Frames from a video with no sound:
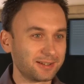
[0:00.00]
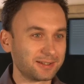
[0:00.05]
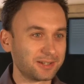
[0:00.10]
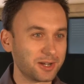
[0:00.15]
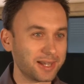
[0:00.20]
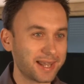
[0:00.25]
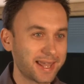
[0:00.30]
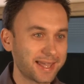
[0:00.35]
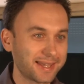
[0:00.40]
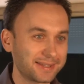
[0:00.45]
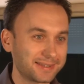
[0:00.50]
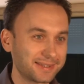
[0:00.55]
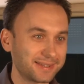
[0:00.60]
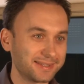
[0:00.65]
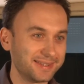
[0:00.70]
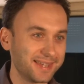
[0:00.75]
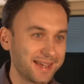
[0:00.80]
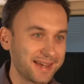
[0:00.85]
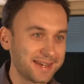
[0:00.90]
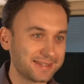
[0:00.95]

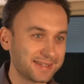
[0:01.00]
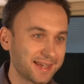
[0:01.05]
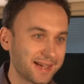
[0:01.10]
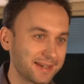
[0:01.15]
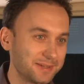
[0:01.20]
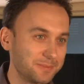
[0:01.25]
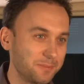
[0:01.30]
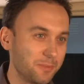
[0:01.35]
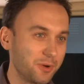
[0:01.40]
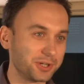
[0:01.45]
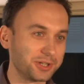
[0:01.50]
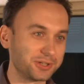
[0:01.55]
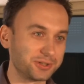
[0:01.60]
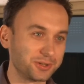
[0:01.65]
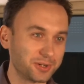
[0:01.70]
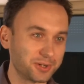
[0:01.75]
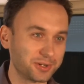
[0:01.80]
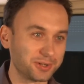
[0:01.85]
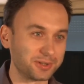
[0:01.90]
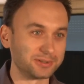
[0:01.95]
collect data and
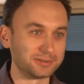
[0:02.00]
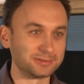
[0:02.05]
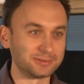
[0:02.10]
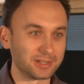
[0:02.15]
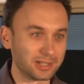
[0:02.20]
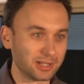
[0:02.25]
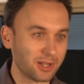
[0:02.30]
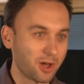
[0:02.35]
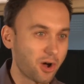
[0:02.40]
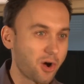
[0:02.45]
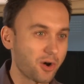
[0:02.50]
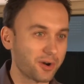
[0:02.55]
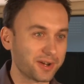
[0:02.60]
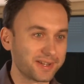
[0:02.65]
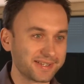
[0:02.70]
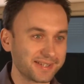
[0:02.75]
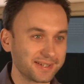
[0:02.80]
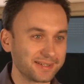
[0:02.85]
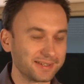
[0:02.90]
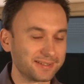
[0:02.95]
monitor
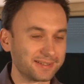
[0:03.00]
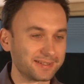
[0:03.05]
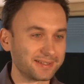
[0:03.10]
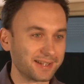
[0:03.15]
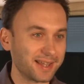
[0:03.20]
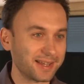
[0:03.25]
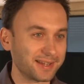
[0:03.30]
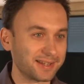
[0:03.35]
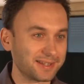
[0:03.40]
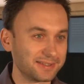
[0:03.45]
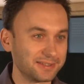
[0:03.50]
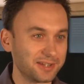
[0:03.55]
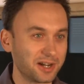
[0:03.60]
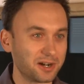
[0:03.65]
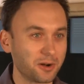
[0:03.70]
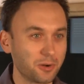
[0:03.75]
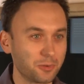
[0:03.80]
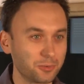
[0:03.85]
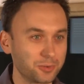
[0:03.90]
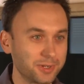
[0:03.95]
logs and
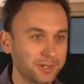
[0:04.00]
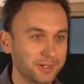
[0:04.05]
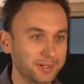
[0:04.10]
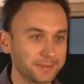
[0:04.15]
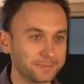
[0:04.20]
their own